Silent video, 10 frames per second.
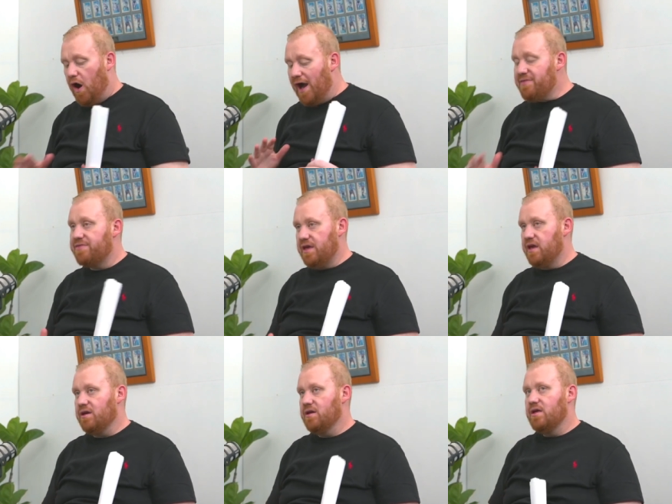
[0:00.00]
I,
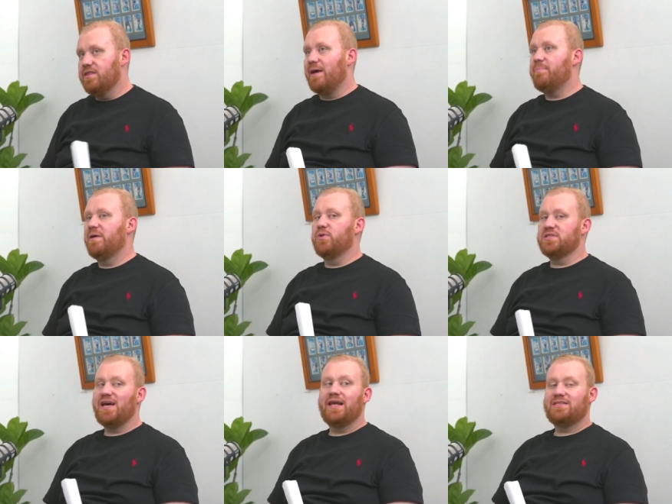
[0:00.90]
think that people are
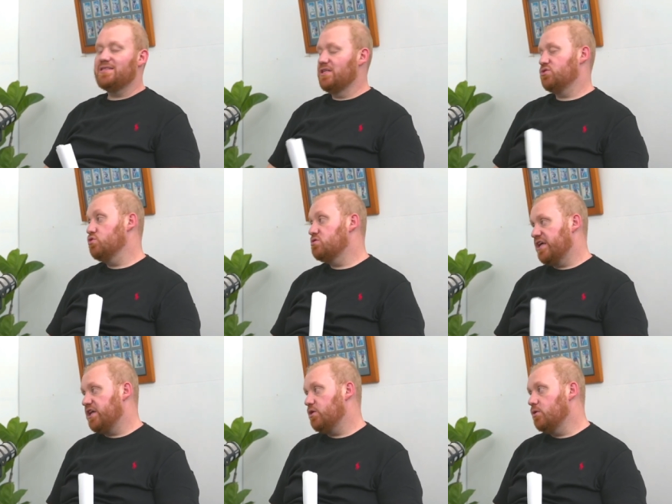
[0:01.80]
starting to get too
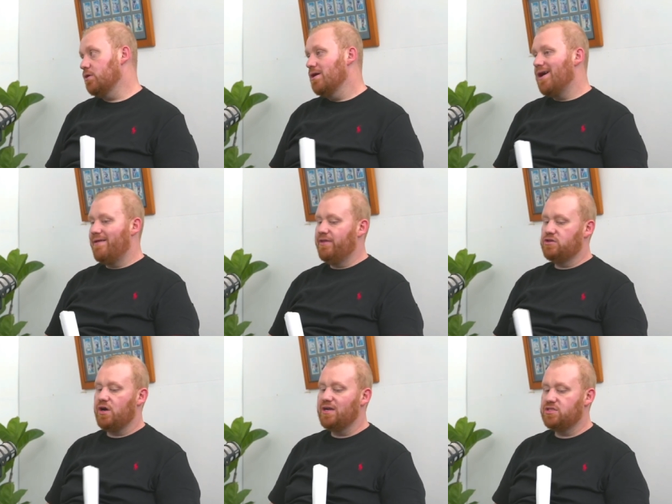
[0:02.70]
technical, and they're
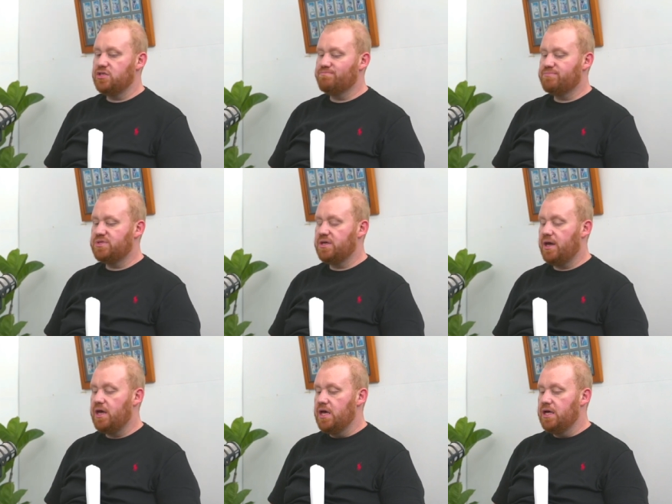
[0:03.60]
trying to
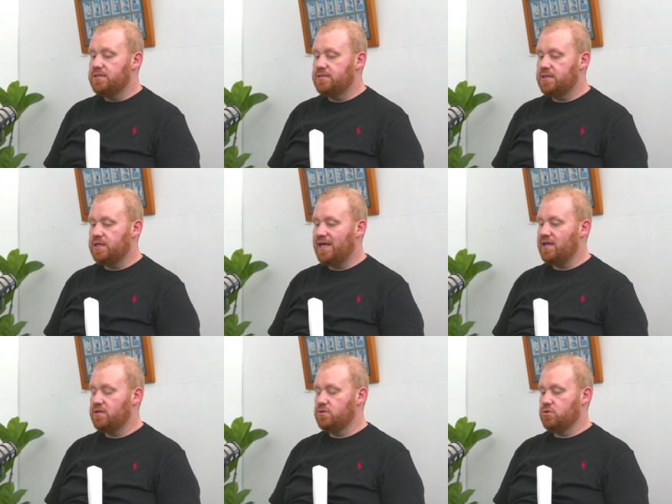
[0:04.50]
to to
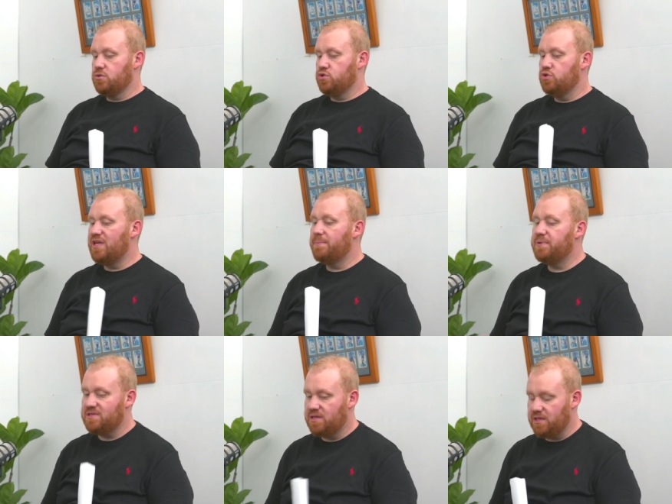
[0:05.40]
get too deep
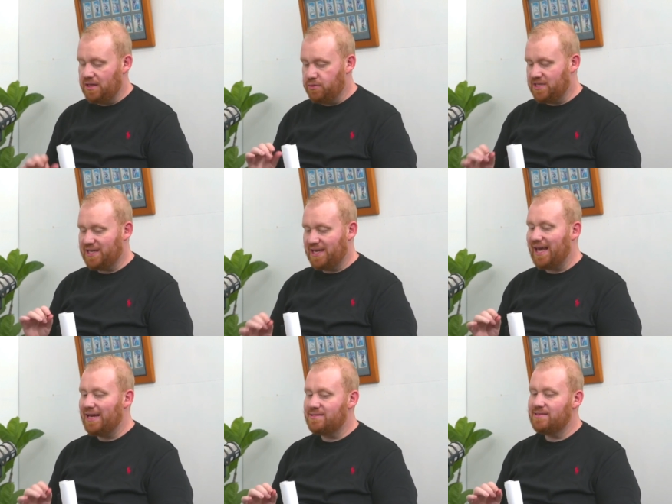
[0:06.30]
into the little
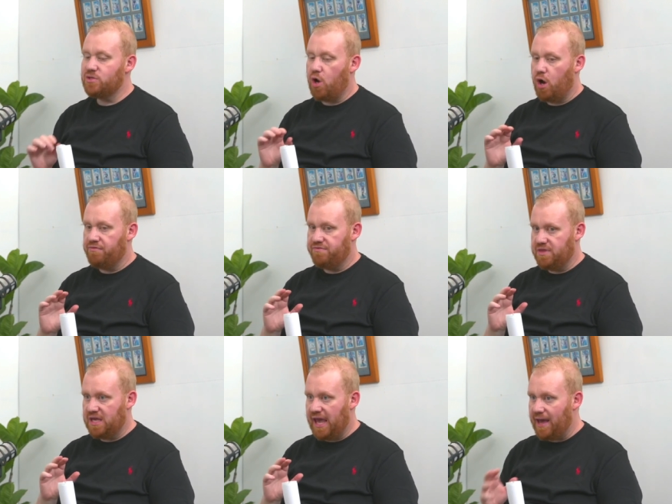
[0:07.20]
technicalities of
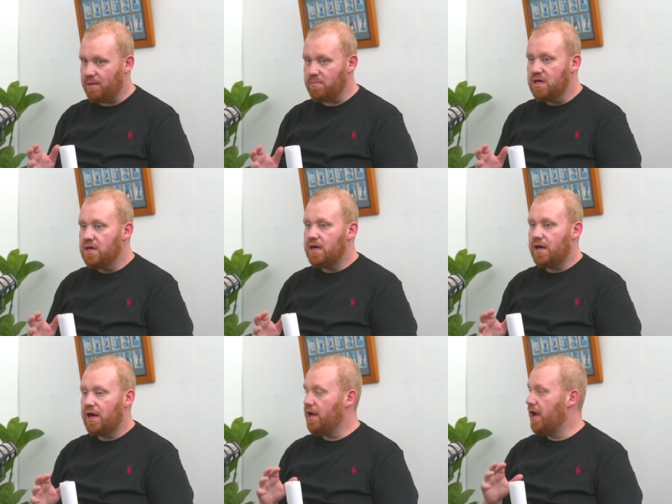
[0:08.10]
the game. In,
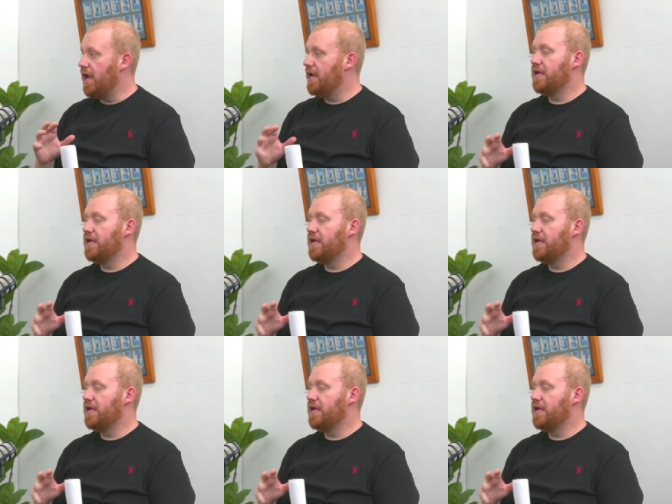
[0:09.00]
in what sense?